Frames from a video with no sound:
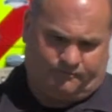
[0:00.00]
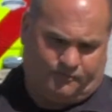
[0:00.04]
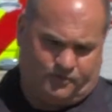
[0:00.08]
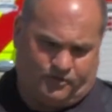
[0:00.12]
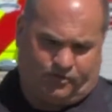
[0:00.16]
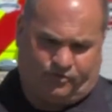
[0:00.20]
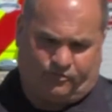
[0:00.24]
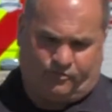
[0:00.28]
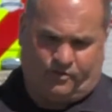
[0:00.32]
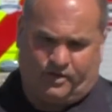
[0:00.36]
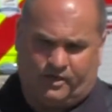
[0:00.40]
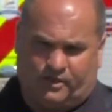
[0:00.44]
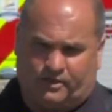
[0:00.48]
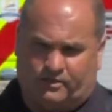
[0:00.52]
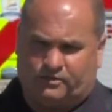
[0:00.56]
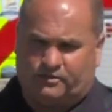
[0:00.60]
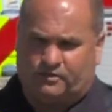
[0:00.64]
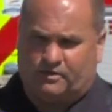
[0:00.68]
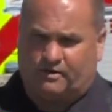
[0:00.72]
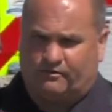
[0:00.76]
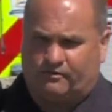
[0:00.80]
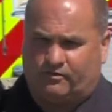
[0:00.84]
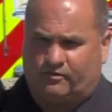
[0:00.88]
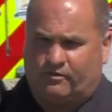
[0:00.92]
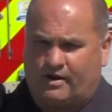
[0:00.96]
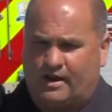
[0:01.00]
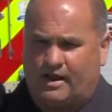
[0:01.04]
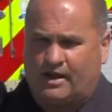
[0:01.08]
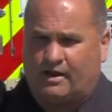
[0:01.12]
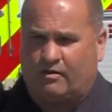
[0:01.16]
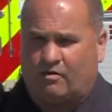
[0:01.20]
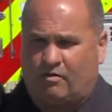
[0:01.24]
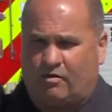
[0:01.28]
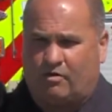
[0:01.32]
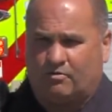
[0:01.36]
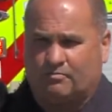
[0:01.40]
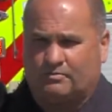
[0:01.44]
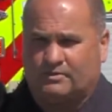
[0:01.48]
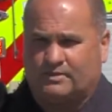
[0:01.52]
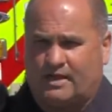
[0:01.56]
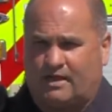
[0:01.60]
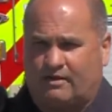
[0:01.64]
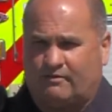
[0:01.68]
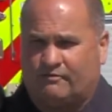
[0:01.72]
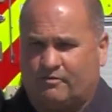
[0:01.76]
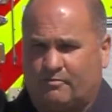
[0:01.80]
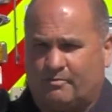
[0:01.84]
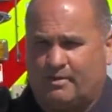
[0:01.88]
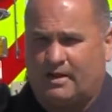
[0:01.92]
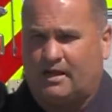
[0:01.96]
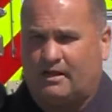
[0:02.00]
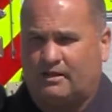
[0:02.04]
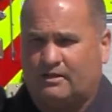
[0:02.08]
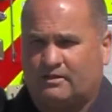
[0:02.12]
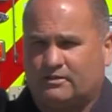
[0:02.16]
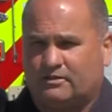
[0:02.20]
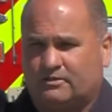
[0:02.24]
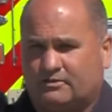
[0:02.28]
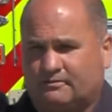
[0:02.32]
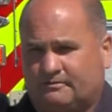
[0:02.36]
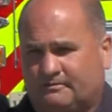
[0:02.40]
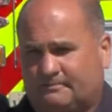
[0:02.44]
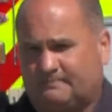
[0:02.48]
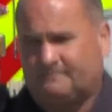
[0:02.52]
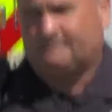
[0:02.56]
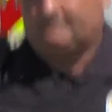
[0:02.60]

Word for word: not only takes the impaired drivers off